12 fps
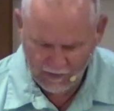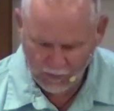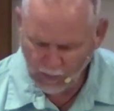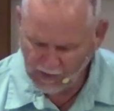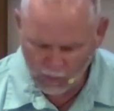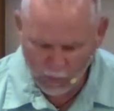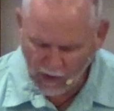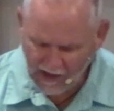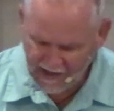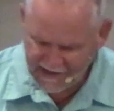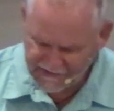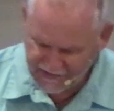what
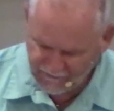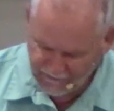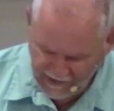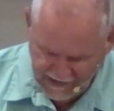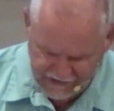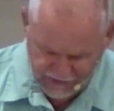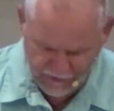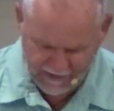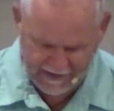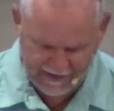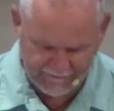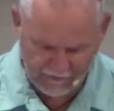wise advice you
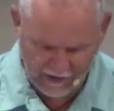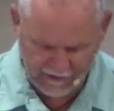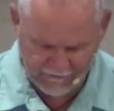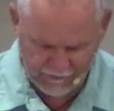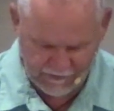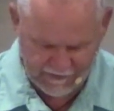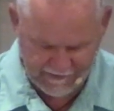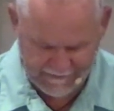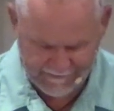have offered.